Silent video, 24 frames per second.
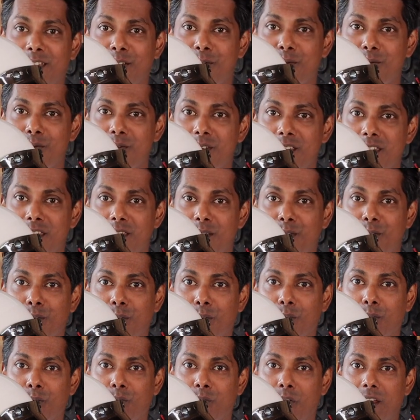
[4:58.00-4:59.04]
a really
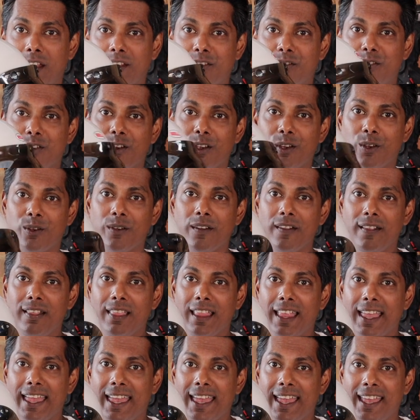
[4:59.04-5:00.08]
cool retro,
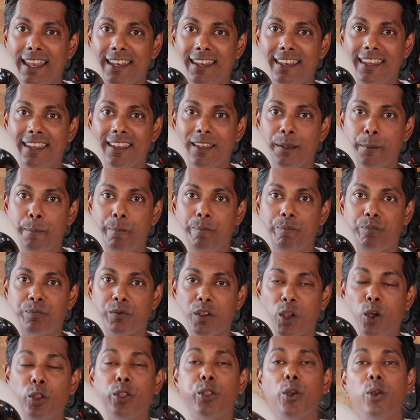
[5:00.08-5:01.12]
and
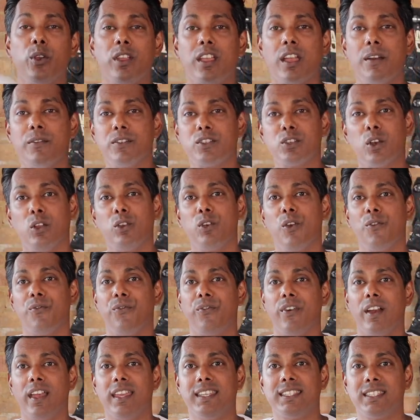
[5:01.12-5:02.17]
although it covers all your
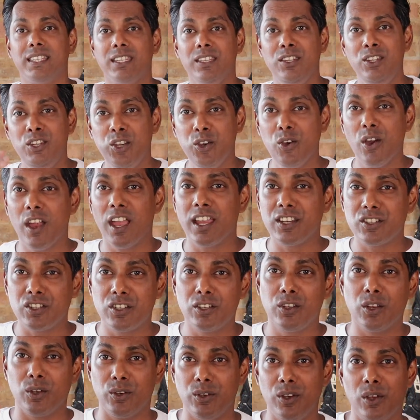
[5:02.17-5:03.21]
face, you
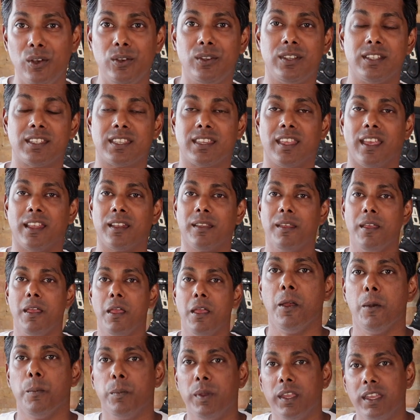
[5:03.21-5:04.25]
actually don't notice that,
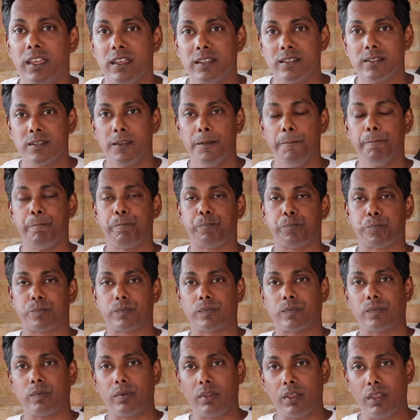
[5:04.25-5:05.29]
because
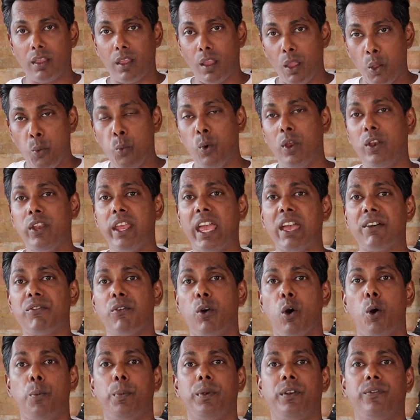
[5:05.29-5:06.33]
when you have
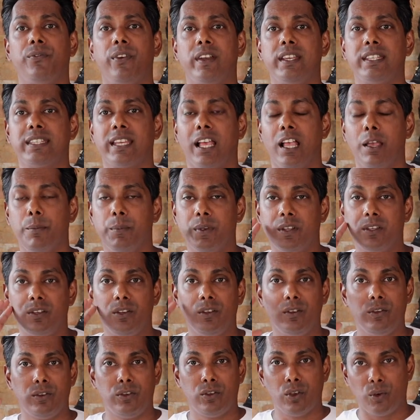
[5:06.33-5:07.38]
an open face helmet,
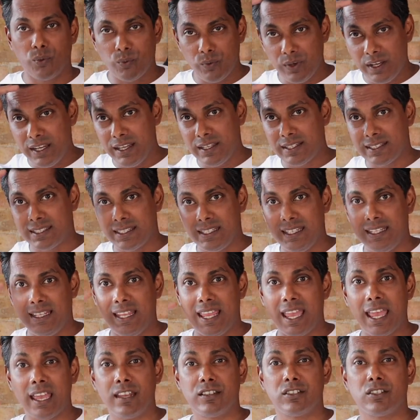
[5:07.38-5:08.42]
you don't really see
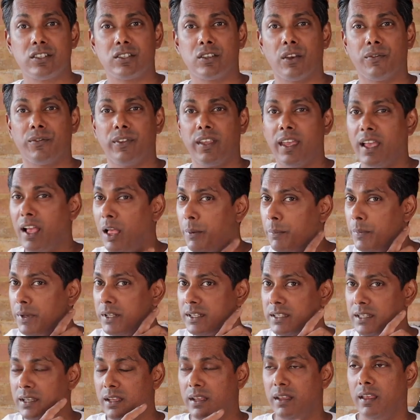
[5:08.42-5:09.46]
the edges of the
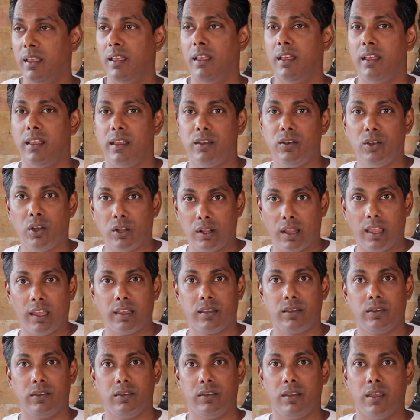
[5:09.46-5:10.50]
helmet, and not
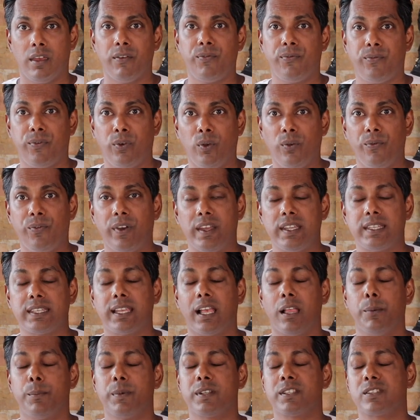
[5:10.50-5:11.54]
like a full face
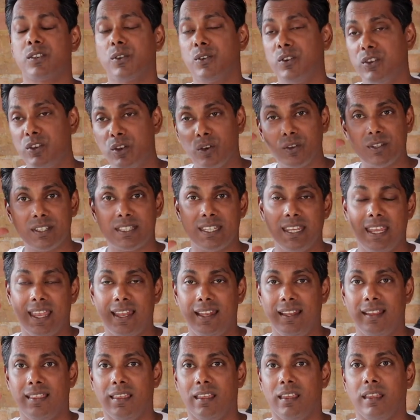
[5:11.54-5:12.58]
helmet, so you don't see
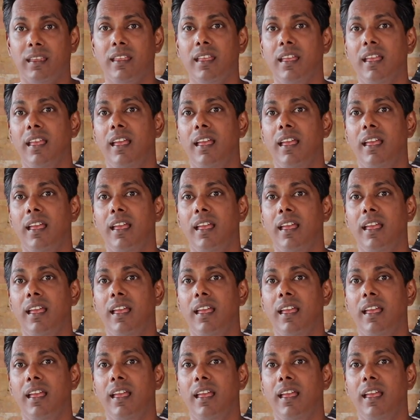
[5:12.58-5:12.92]
anything,